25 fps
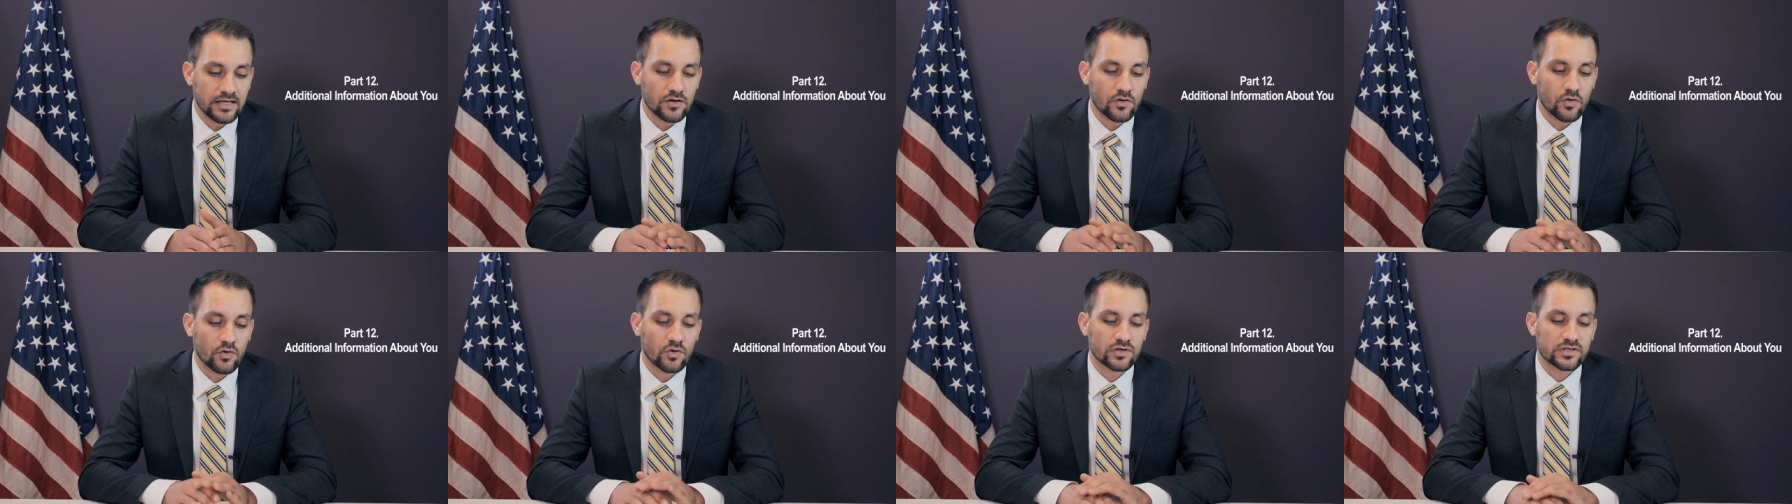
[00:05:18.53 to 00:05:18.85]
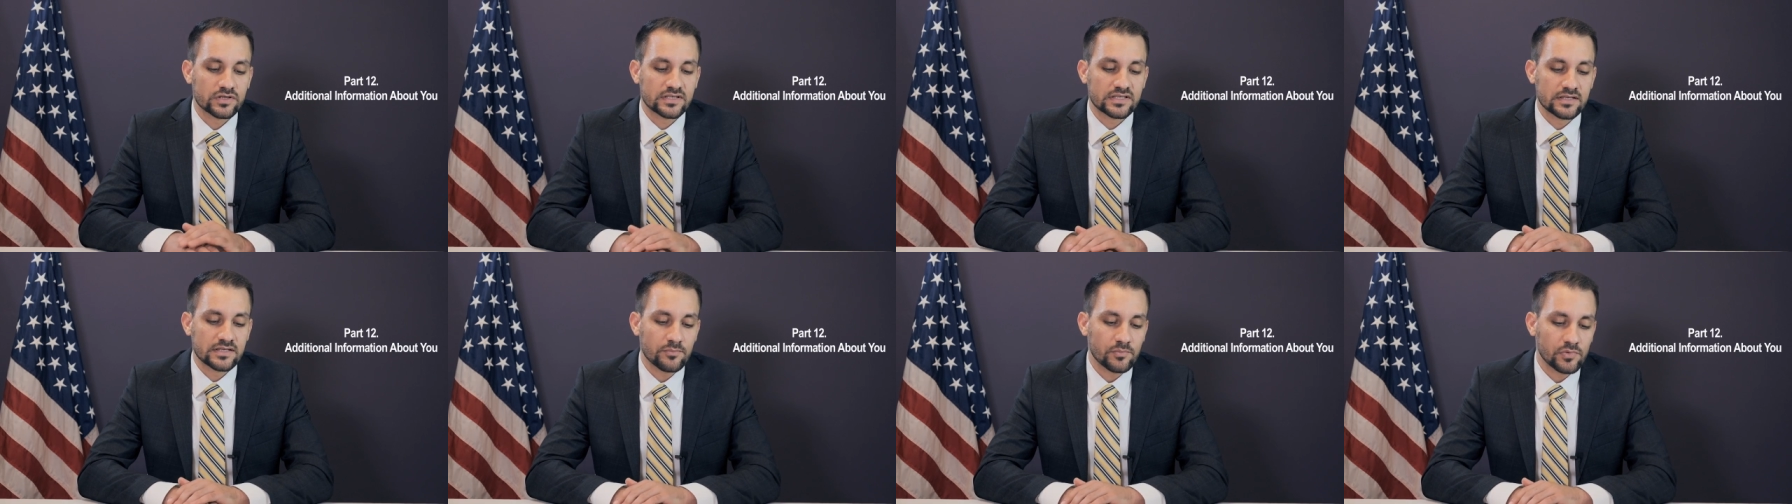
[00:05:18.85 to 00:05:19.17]
or
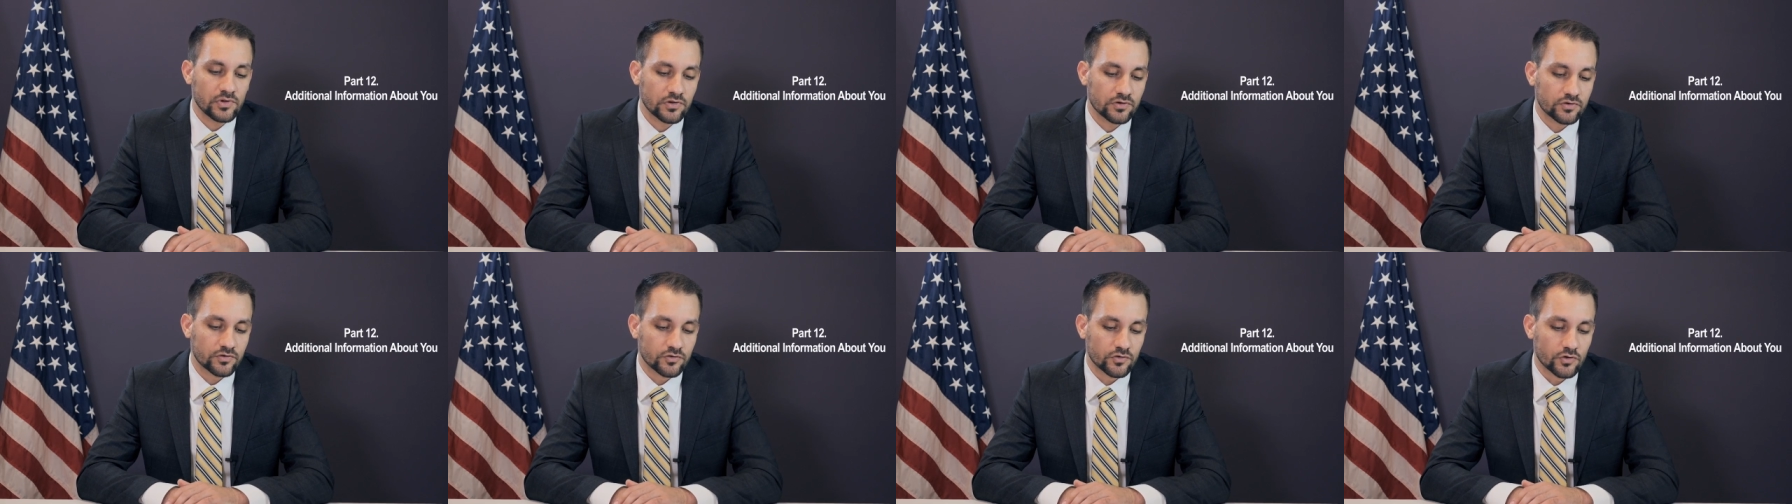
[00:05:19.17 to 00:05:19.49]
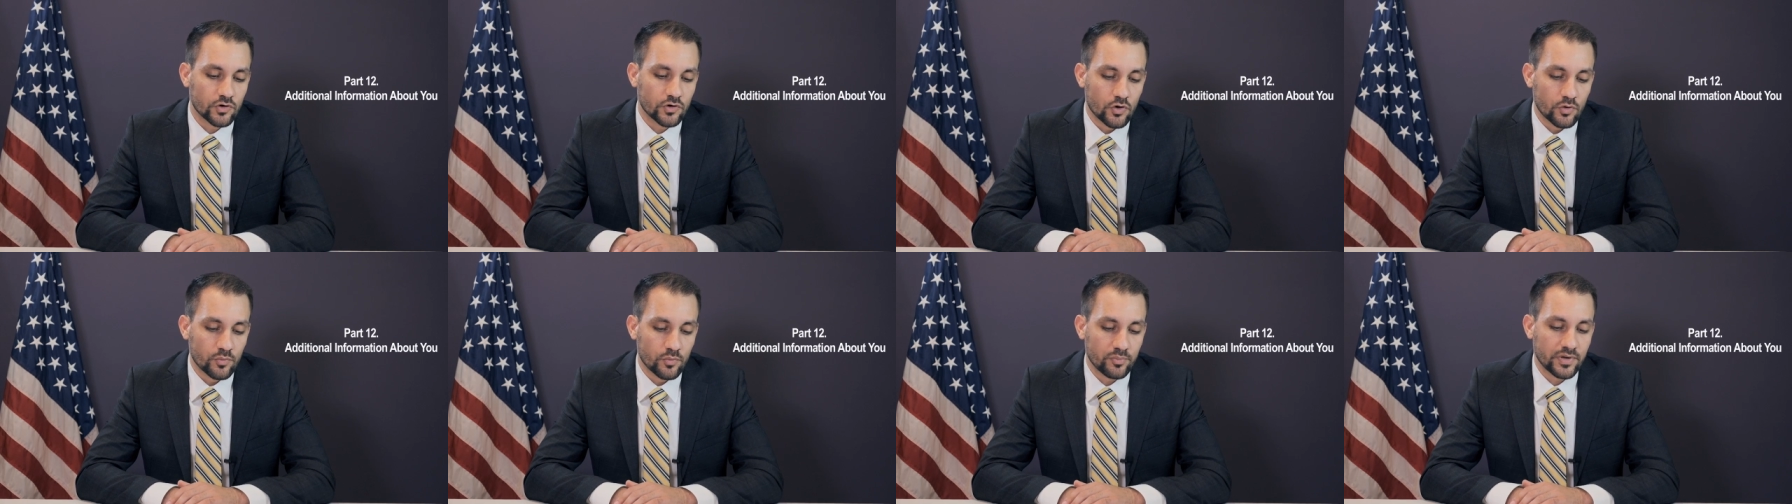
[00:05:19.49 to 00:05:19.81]
similar
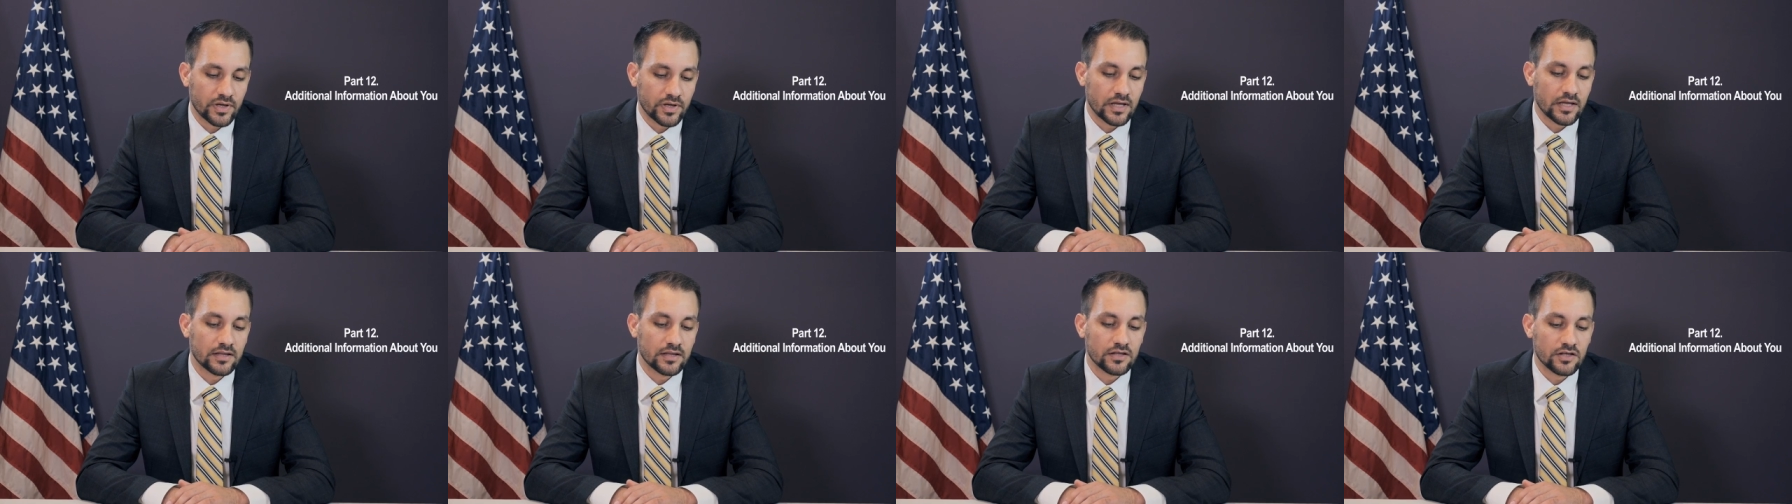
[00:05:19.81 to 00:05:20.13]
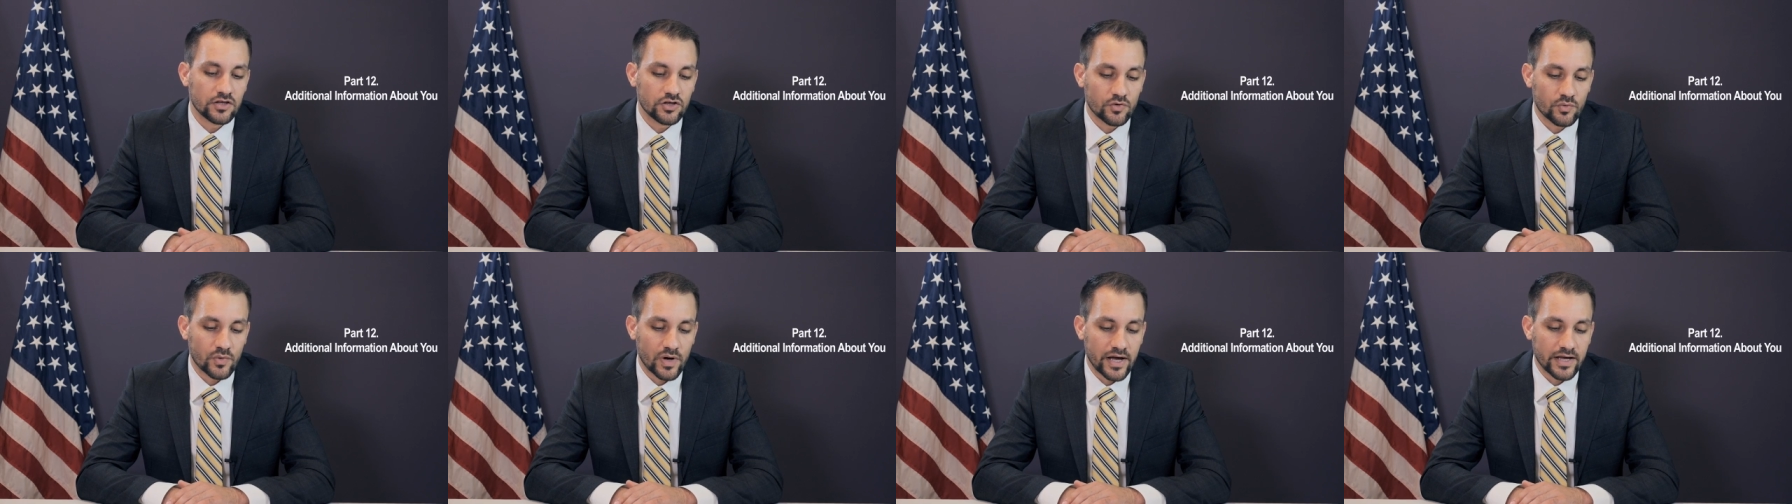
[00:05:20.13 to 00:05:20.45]
group in the
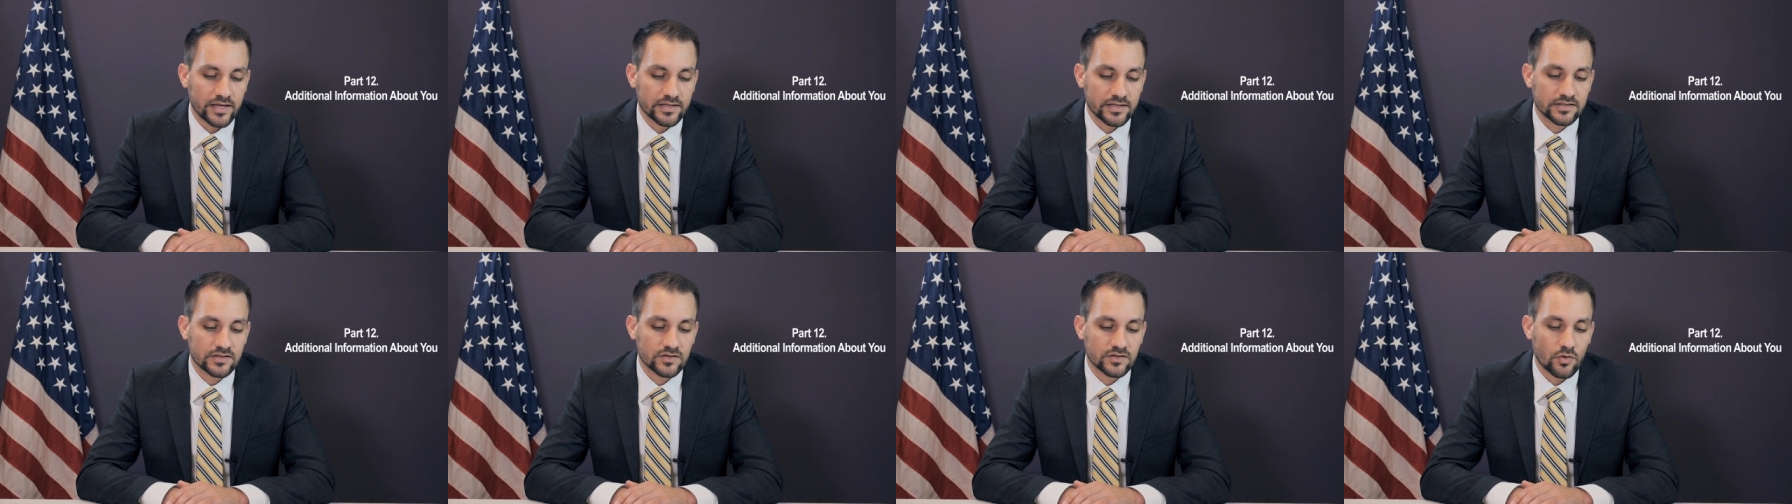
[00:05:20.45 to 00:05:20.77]
U.S.